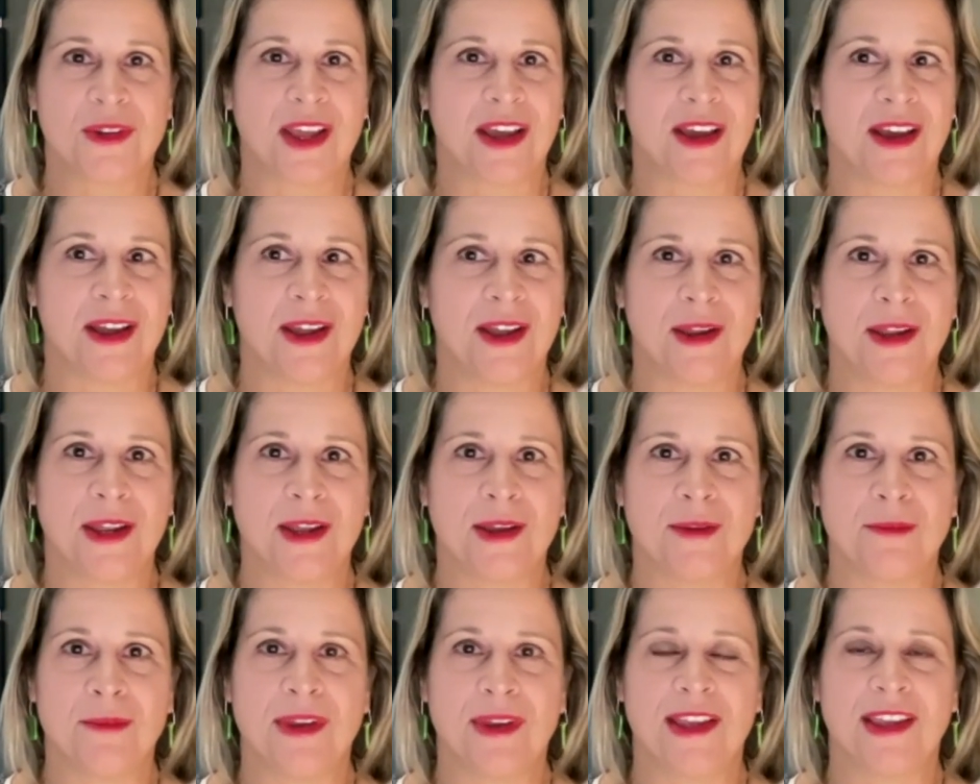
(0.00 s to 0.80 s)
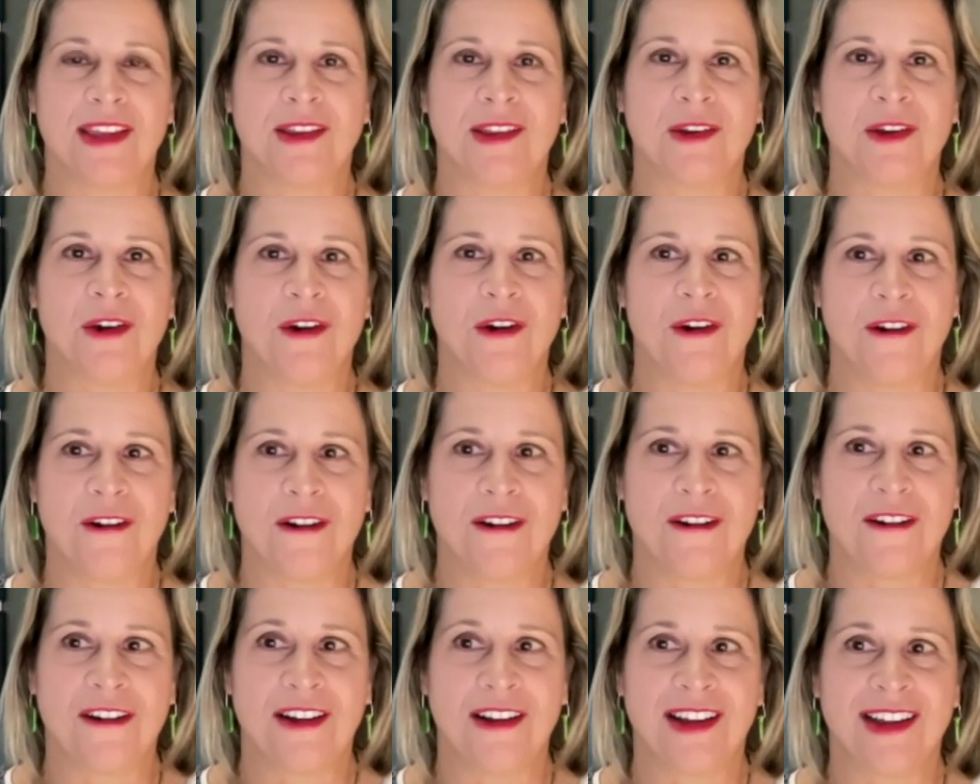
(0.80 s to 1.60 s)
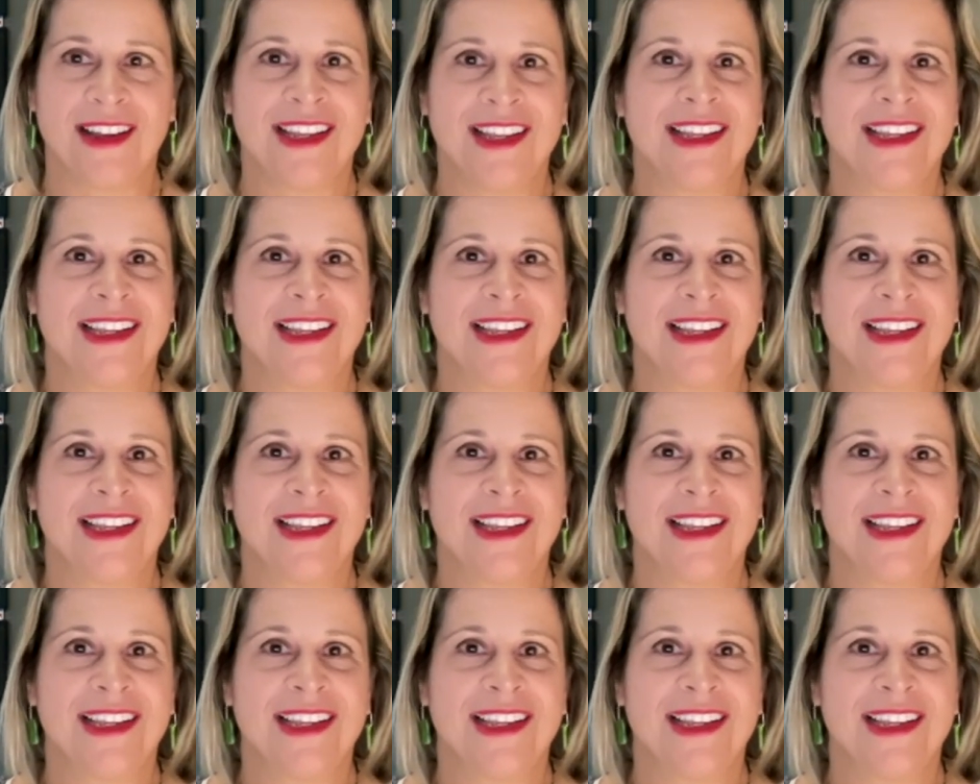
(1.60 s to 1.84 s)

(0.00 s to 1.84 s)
I am in awe